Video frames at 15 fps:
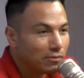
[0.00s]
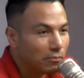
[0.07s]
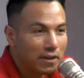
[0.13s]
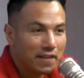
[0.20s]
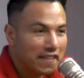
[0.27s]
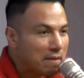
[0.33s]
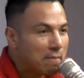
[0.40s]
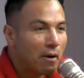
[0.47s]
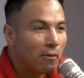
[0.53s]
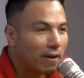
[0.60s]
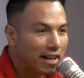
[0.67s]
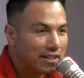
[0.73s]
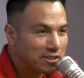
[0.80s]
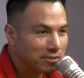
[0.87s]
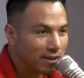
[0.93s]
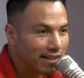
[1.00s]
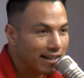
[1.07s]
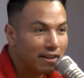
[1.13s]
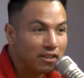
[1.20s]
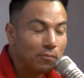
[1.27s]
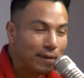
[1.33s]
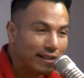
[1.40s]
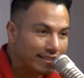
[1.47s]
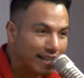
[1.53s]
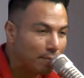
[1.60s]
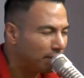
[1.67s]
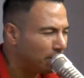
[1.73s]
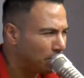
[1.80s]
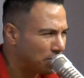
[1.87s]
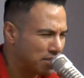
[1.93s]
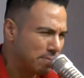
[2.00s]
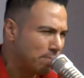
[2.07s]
a weird thing about Rancho right now. And you picked Upland, which is